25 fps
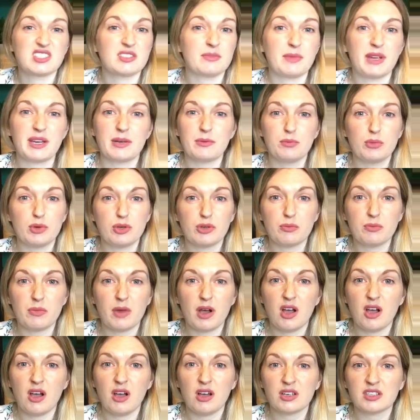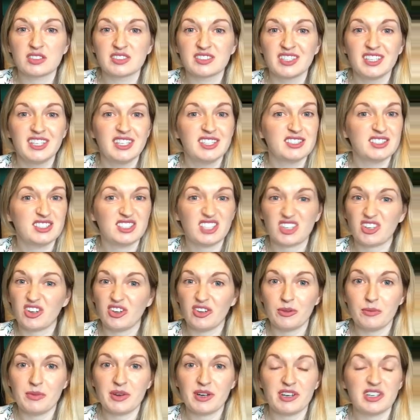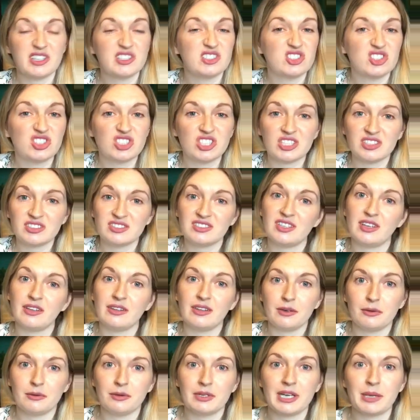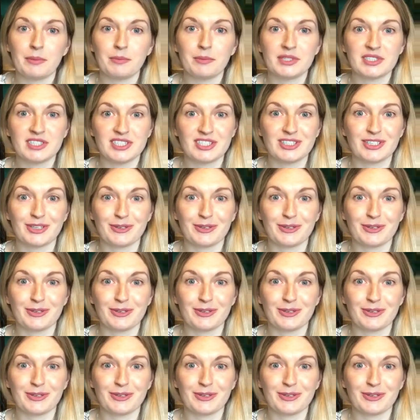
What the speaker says: have made bookmarks, stuck it on the mirror just so they remember to do